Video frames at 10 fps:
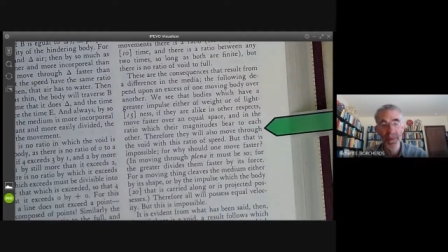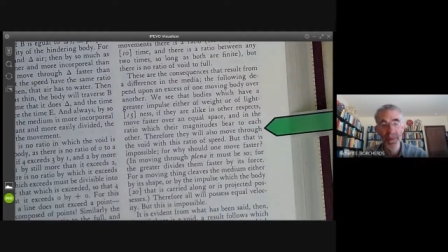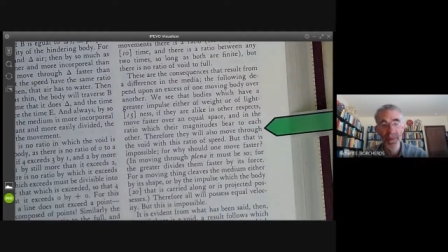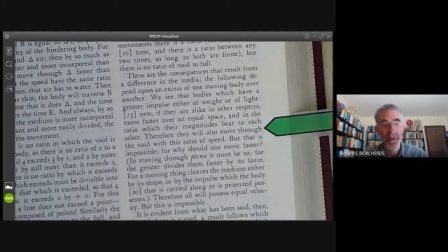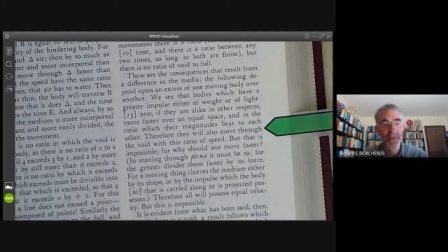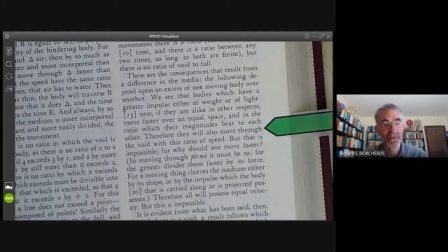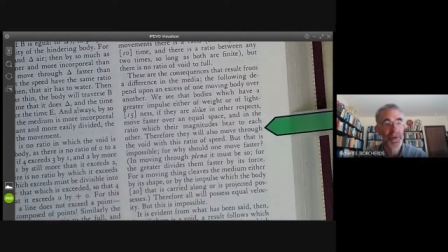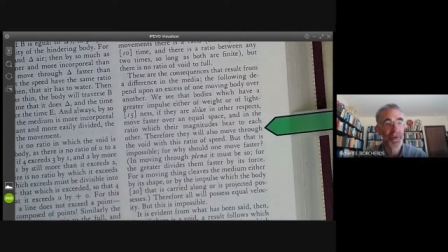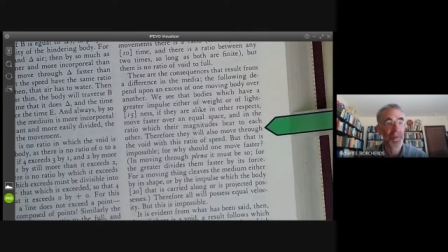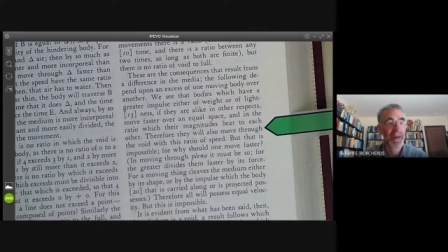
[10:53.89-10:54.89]
if you're talking
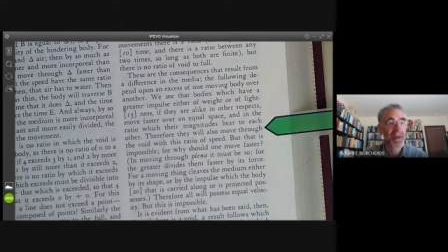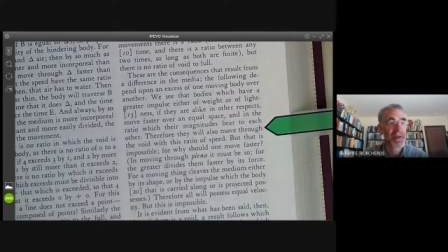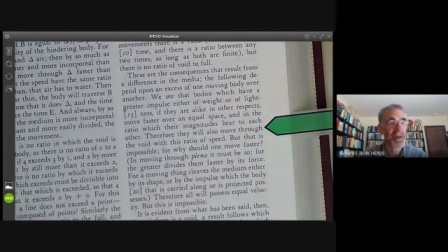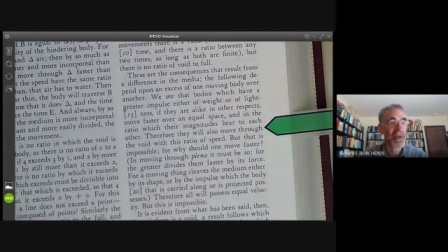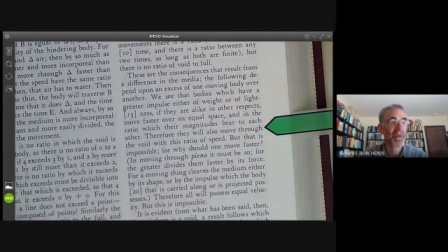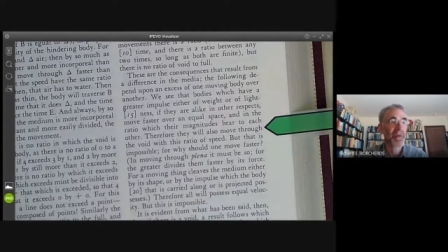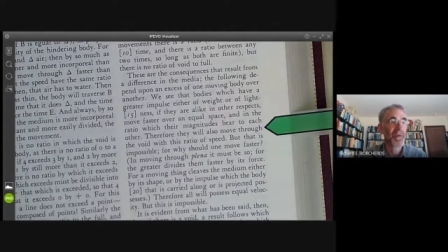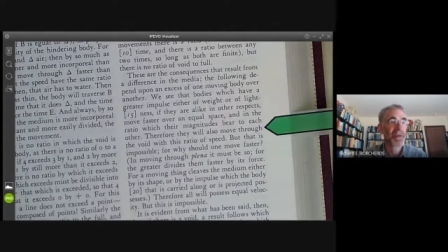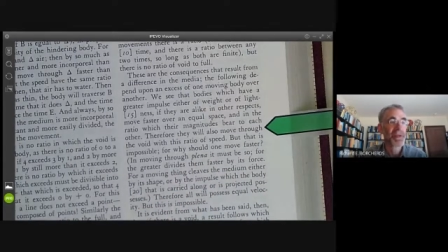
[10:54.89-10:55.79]
about their terminal velocity, and